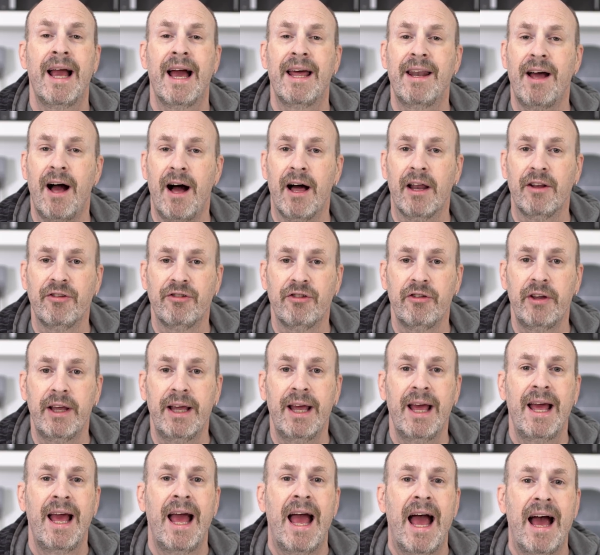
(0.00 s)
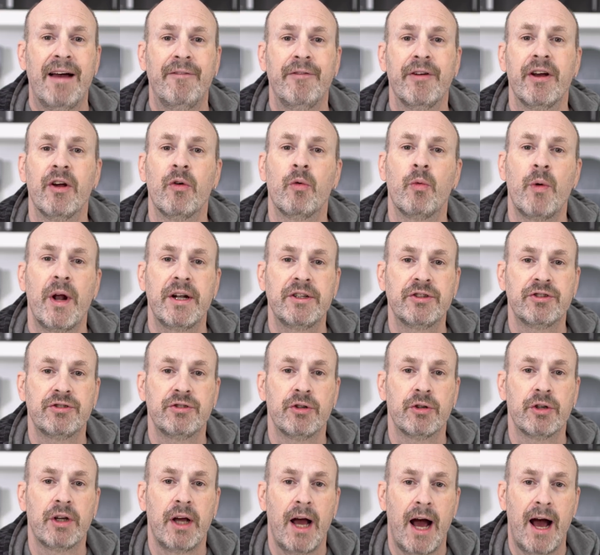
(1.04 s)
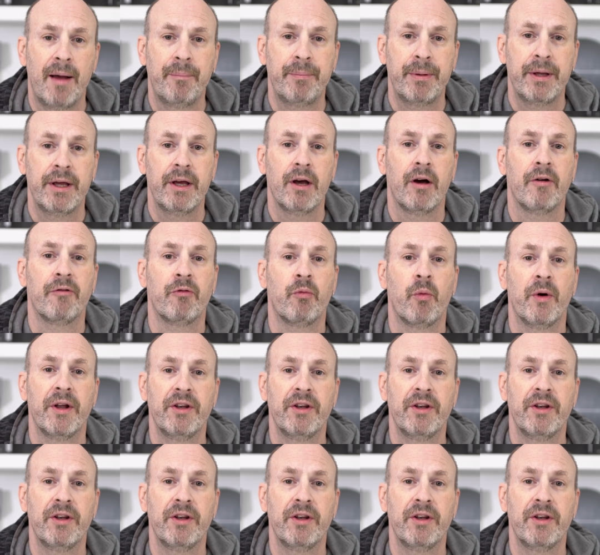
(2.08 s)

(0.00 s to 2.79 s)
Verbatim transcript: And honestly, having a registered copy of